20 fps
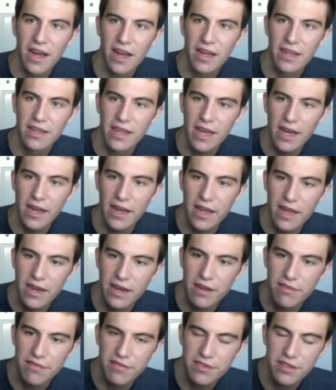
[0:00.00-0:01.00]
yeah, and
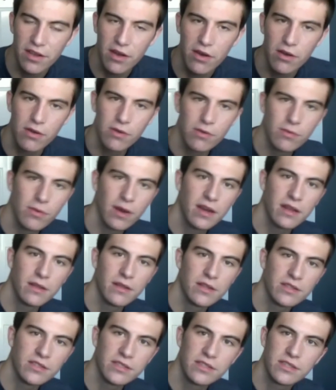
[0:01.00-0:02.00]
if so, what do you
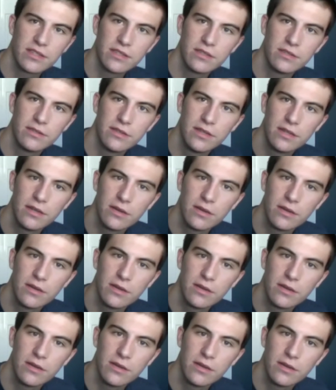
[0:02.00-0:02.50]
listen to?